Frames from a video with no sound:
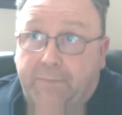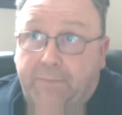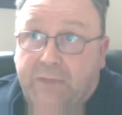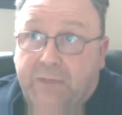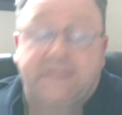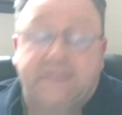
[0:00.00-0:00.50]

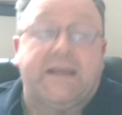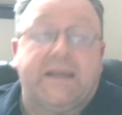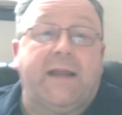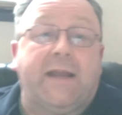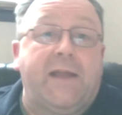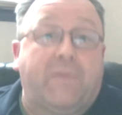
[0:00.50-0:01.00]

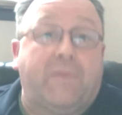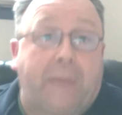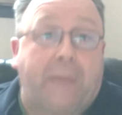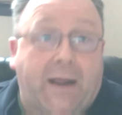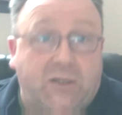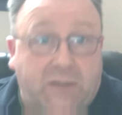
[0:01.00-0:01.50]
second level
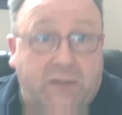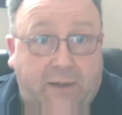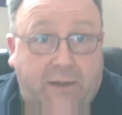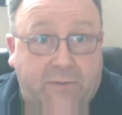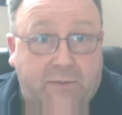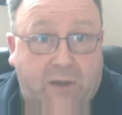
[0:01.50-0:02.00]
packaging that I
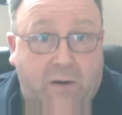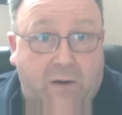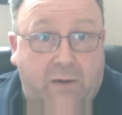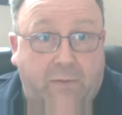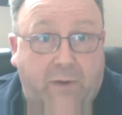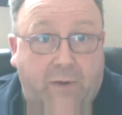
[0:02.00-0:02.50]
was talking
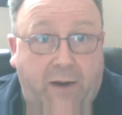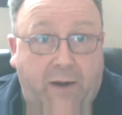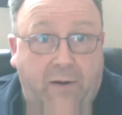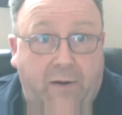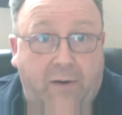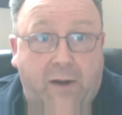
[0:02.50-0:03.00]
about
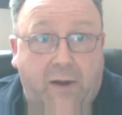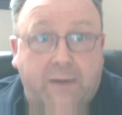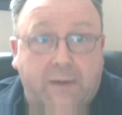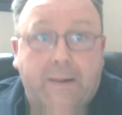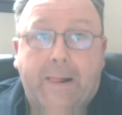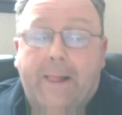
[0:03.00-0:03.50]
earlier on.
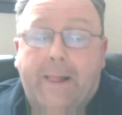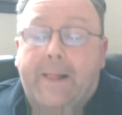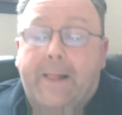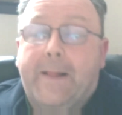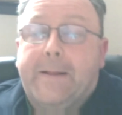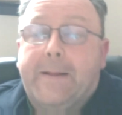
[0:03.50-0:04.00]

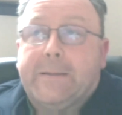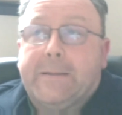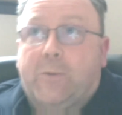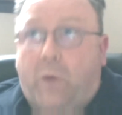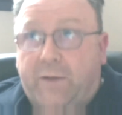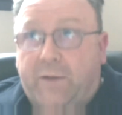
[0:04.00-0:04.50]

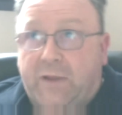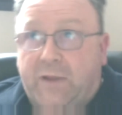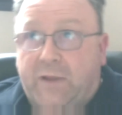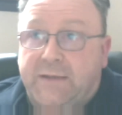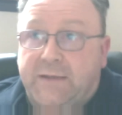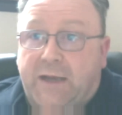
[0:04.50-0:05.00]
One of the
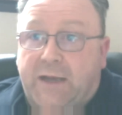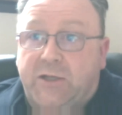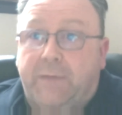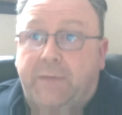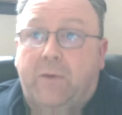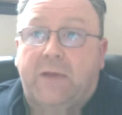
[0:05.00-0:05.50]
things actually
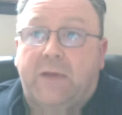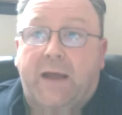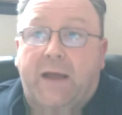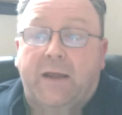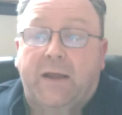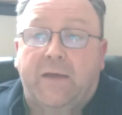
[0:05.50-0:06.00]
about that
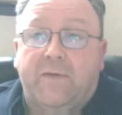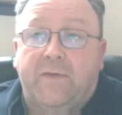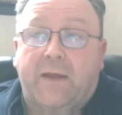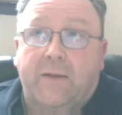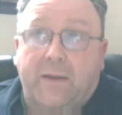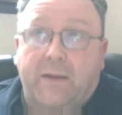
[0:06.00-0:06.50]
is
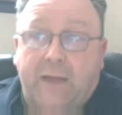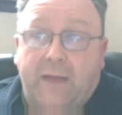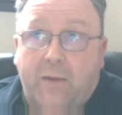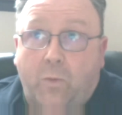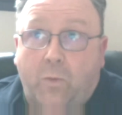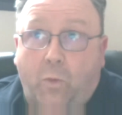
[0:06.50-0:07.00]
that
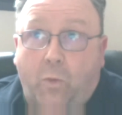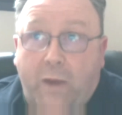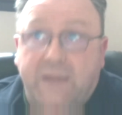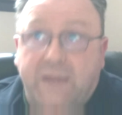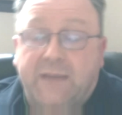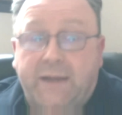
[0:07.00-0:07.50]
when
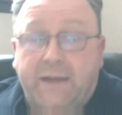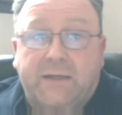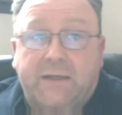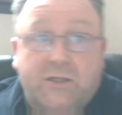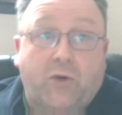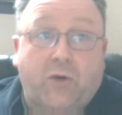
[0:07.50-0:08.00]

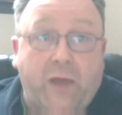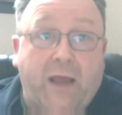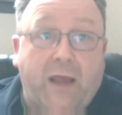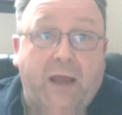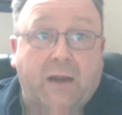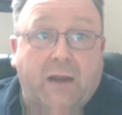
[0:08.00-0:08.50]
scientists
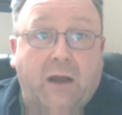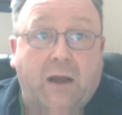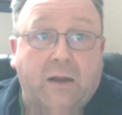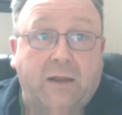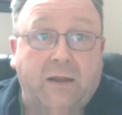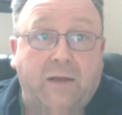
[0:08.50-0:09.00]
created a lot
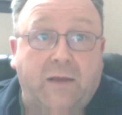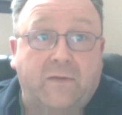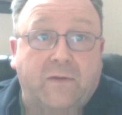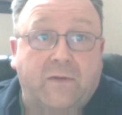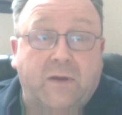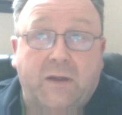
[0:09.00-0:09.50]
of these,
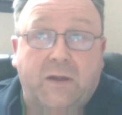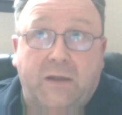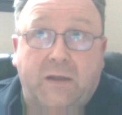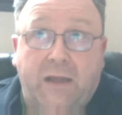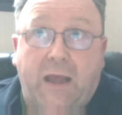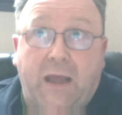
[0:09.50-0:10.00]

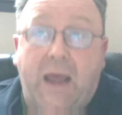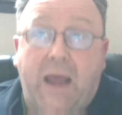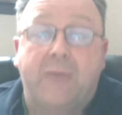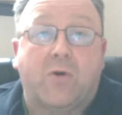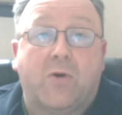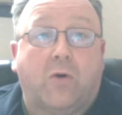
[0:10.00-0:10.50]
the aim,
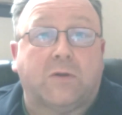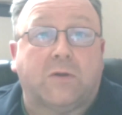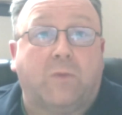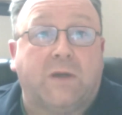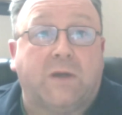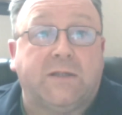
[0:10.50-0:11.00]
of course,
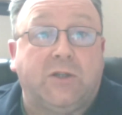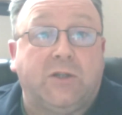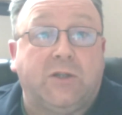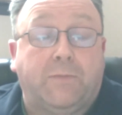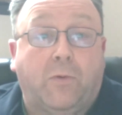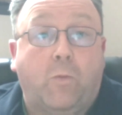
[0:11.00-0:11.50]
was that you'd
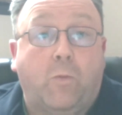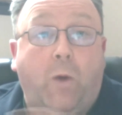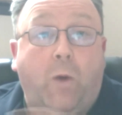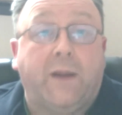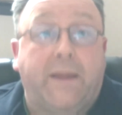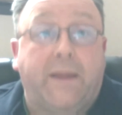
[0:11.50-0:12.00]
put one
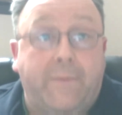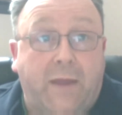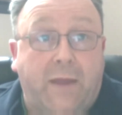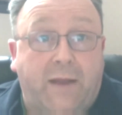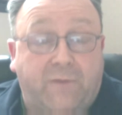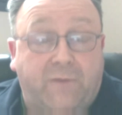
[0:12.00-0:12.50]
of them
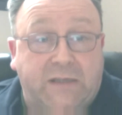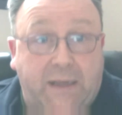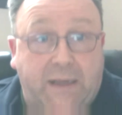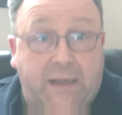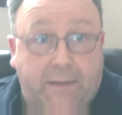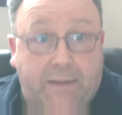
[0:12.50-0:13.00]
in every
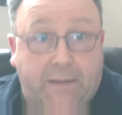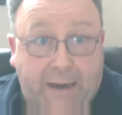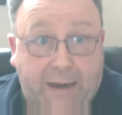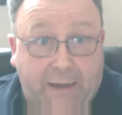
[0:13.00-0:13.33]
single pack.